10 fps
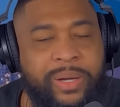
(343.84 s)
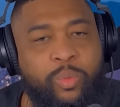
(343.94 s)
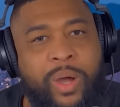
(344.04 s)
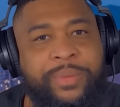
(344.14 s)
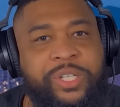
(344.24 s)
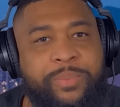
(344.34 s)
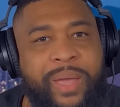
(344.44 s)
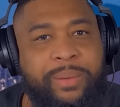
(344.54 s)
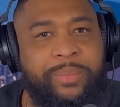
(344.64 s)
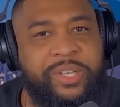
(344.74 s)
But a woman should
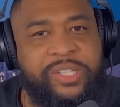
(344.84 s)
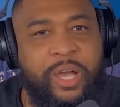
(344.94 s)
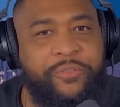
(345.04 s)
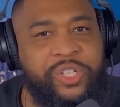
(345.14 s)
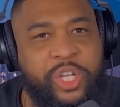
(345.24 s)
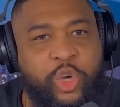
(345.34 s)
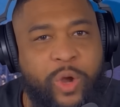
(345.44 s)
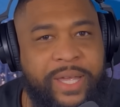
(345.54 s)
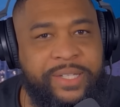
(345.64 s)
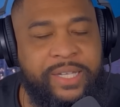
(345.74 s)
be able to be selfish and
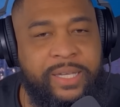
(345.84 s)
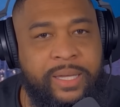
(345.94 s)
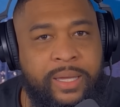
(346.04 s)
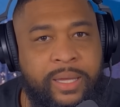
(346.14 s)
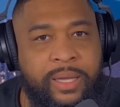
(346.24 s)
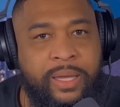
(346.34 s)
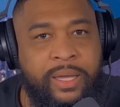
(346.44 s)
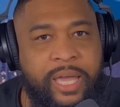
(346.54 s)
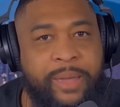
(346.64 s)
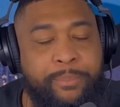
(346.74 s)
crazy,
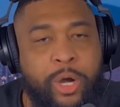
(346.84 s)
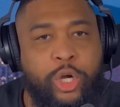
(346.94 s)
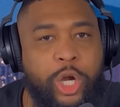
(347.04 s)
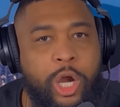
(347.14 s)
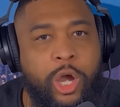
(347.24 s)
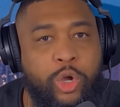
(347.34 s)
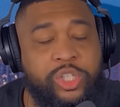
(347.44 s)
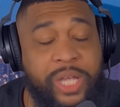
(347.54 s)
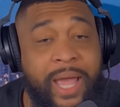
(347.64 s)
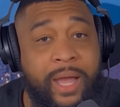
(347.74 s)
and murder her
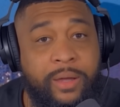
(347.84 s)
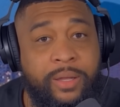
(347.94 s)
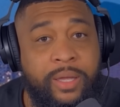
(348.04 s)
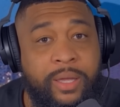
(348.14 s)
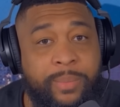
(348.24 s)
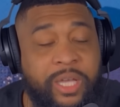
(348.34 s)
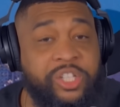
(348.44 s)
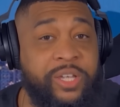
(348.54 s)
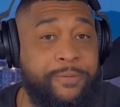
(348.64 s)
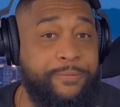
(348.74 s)
own child
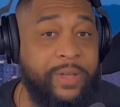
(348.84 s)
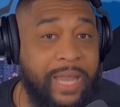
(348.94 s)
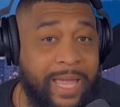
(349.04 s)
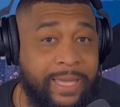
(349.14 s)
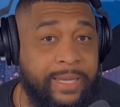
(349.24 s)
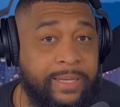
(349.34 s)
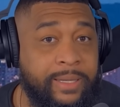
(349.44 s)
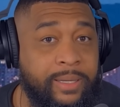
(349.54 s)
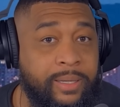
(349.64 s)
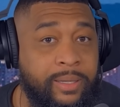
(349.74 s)
because she feel like it.
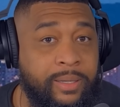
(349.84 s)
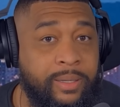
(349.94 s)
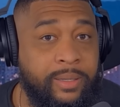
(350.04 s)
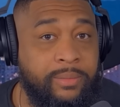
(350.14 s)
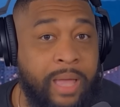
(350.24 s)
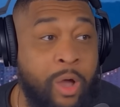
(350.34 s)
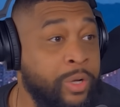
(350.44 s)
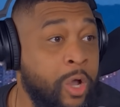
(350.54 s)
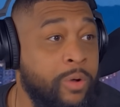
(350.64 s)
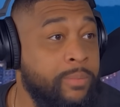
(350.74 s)
I
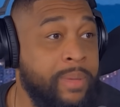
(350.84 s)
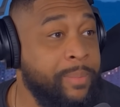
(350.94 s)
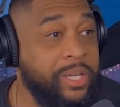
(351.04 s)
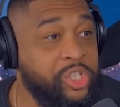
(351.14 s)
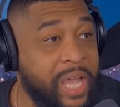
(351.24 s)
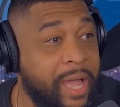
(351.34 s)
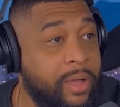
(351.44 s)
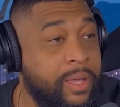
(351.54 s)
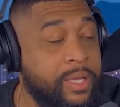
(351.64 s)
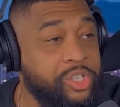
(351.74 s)
don't know. Maybe the
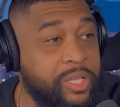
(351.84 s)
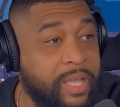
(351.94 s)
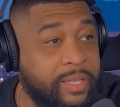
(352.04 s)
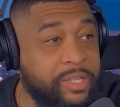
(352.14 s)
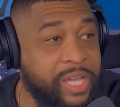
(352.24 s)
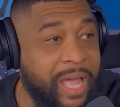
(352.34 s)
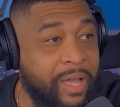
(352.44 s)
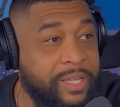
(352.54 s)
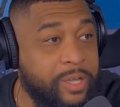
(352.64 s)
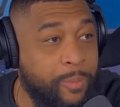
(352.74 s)
child she think the
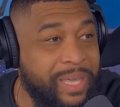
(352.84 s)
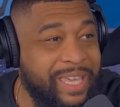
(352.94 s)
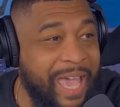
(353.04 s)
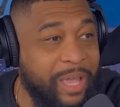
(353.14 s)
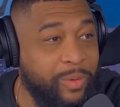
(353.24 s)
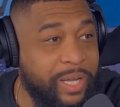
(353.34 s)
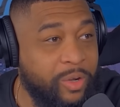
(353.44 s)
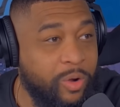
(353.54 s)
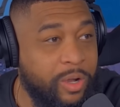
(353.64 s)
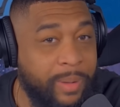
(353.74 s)
child is gonna be gay when
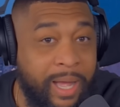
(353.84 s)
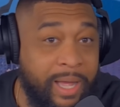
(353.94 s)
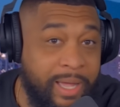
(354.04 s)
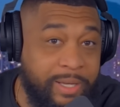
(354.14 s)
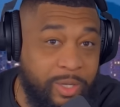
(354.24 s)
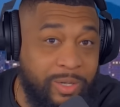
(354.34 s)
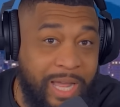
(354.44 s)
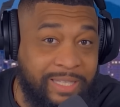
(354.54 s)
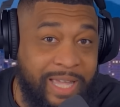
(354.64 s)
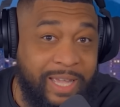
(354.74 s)
it grow up, huh? Do you
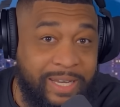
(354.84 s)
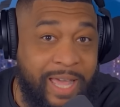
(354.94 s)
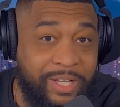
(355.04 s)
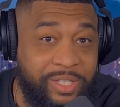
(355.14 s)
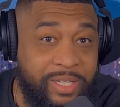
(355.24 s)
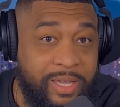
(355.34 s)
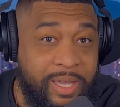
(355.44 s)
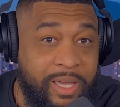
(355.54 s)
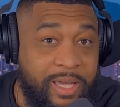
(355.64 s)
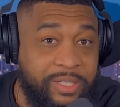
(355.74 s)
like that analogy?
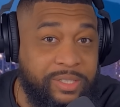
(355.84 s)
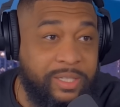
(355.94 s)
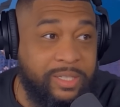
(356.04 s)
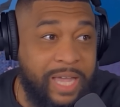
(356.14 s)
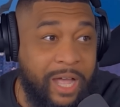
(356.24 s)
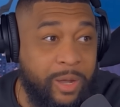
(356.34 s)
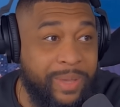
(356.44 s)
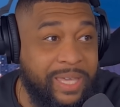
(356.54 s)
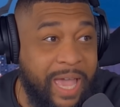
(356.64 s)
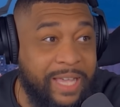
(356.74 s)
The child
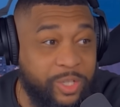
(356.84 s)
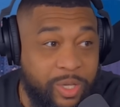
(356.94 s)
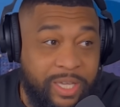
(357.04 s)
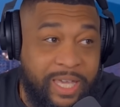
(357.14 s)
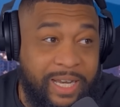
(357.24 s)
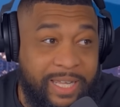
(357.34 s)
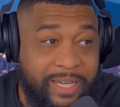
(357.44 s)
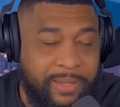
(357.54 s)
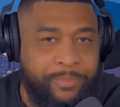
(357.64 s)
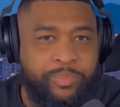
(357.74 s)
gonna be gay, so you can kill
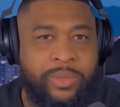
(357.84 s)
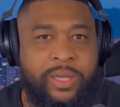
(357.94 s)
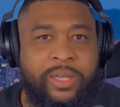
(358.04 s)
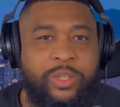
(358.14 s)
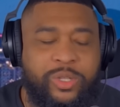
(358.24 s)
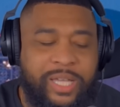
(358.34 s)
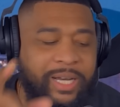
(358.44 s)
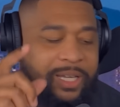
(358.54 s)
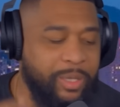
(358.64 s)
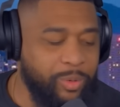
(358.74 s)
it. You
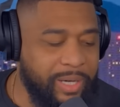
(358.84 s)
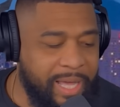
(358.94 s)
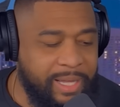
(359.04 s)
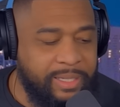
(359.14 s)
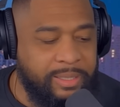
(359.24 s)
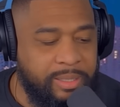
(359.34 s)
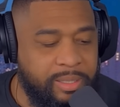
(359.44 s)
tell a liberal that.